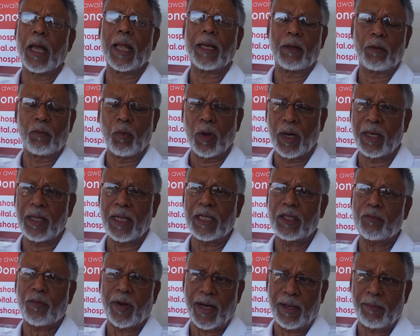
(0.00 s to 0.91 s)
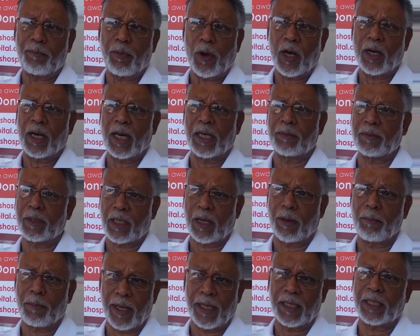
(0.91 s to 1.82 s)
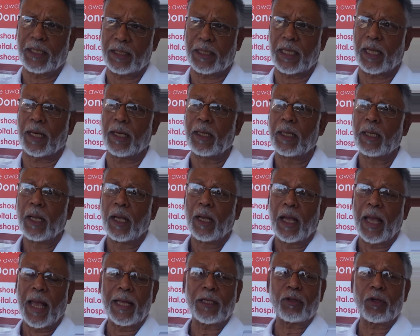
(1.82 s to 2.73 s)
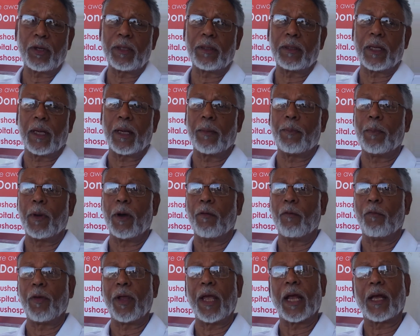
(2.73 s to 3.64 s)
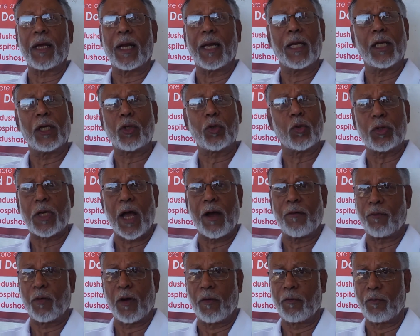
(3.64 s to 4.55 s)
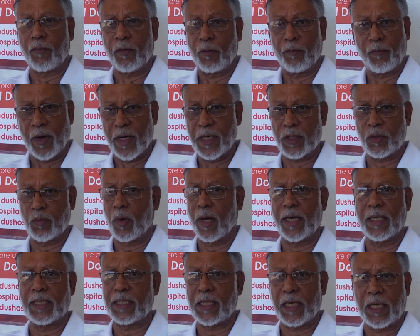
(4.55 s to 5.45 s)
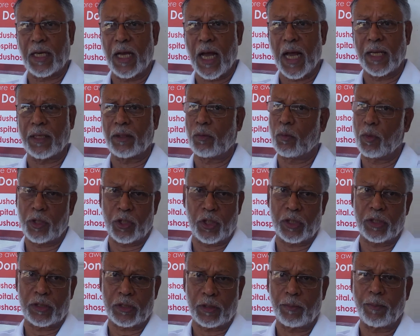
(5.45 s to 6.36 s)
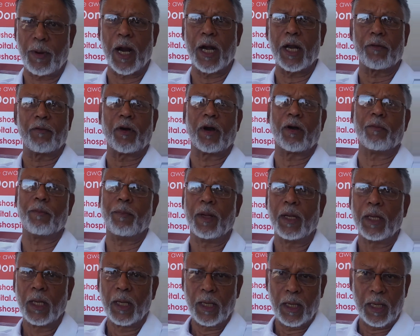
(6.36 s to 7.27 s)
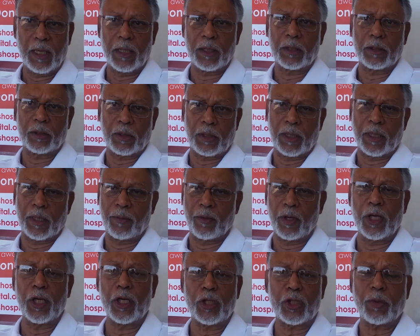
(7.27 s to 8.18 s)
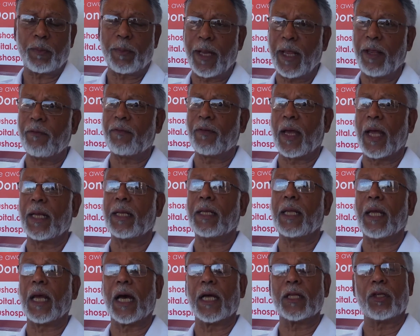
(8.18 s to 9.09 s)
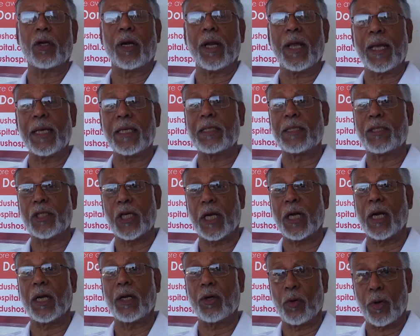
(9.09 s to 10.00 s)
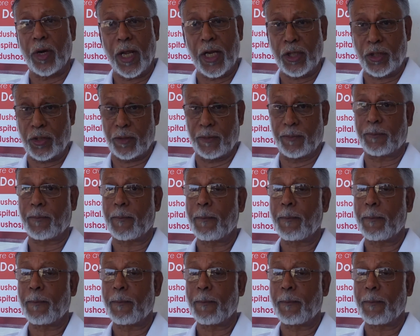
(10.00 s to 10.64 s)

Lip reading: and one thing is very important. Let me complete it. Then, actually, we are collecting 2 types of funds. One is zakat, which is part of our religious belief, and the other is general donation.